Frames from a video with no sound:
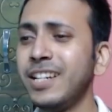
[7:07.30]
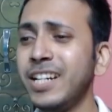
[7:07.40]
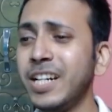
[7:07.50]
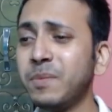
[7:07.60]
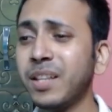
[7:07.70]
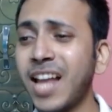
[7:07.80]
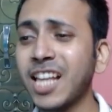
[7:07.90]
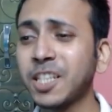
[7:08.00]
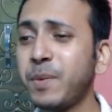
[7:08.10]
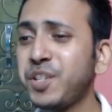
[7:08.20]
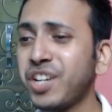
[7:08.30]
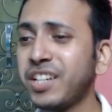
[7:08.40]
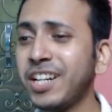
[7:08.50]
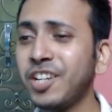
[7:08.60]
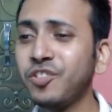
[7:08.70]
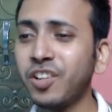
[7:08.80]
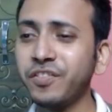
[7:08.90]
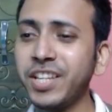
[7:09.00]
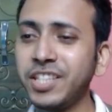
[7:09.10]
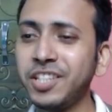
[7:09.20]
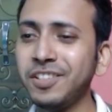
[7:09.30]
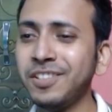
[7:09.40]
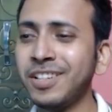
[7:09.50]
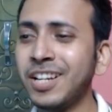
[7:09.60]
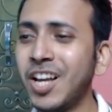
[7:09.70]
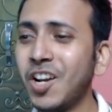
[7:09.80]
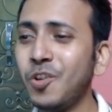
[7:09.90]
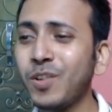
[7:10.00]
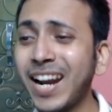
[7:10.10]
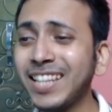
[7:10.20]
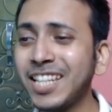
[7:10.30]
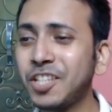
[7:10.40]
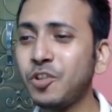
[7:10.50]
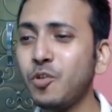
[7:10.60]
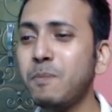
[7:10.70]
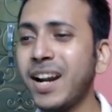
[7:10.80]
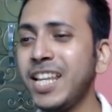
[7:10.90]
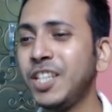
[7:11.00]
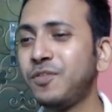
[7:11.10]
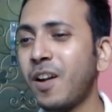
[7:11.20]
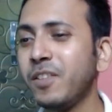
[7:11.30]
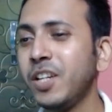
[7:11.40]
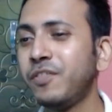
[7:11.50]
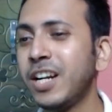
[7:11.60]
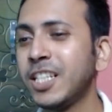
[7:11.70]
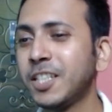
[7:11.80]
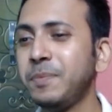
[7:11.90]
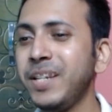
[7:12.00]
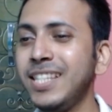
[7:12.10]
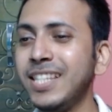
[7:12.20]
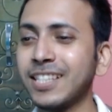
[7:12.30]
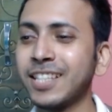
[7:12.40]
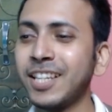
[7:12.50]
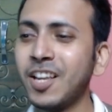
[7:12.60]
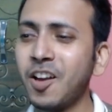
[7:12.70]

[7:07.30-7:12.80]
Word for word: If the last picture didn't convince you, look at these two buddies from different species.